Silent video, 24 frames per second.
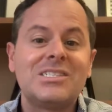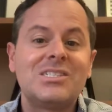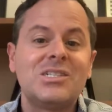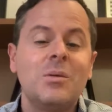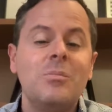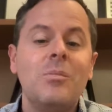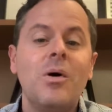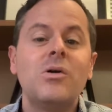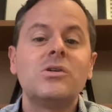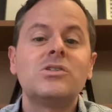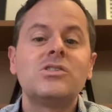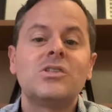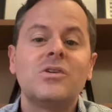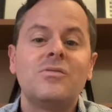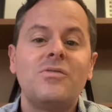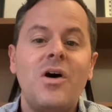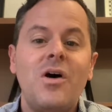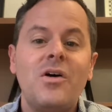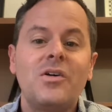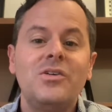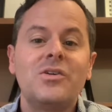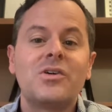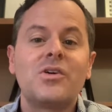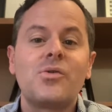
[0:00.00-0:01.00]
and most of all,
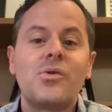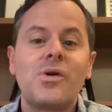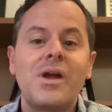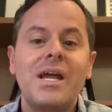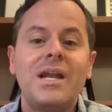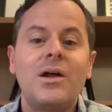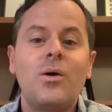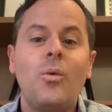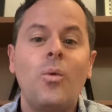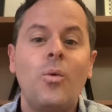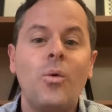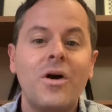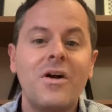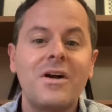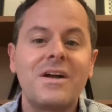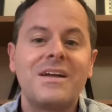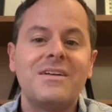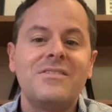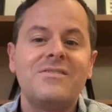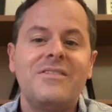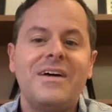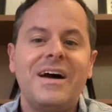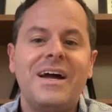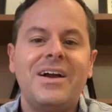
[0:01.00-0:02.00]
you create a work
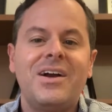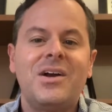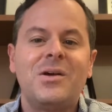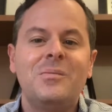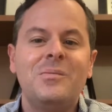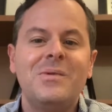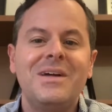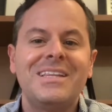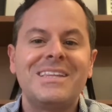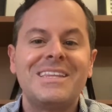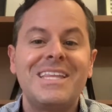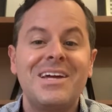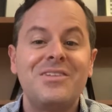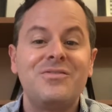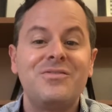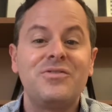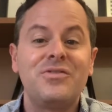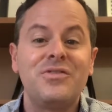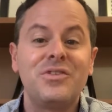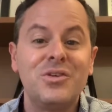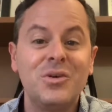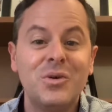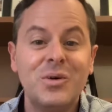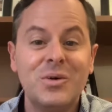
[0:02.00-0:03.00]
environment that
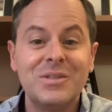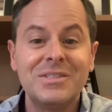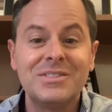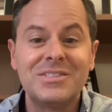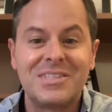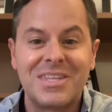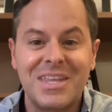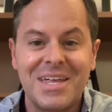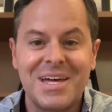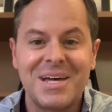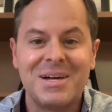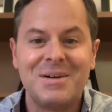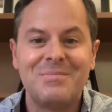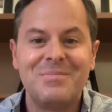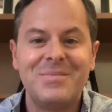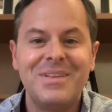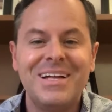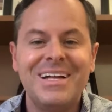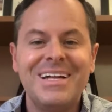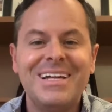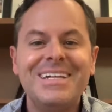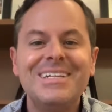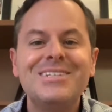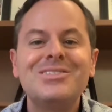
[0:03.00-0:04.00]
fuels them
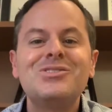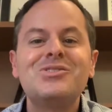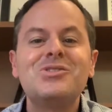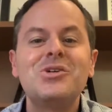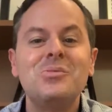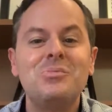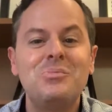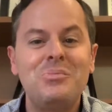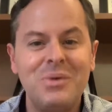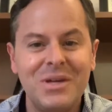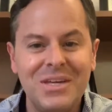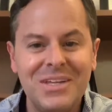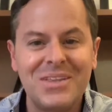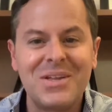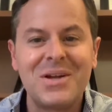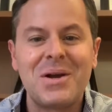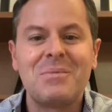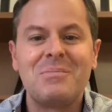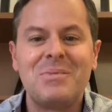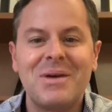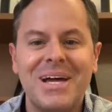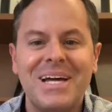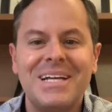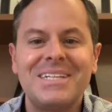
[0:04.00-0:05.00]
to be their
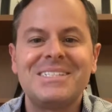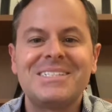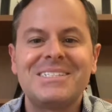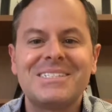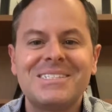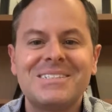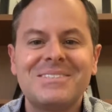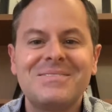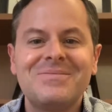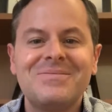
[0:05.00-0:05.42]
best.